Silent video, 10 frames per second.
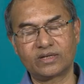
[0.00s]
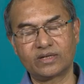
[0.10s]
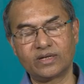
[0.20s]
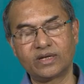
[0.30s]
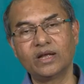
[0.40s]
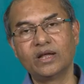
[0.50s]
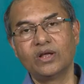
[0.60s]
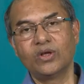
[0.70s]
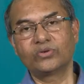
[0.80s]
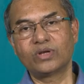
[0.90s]
turning.
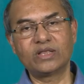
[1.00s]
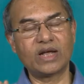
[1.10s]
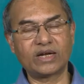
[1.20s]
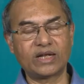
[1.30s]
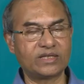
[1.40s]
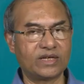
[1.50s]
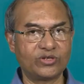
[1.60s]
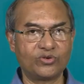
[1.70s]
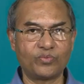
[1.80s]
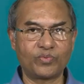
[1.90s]
So, in that case there is no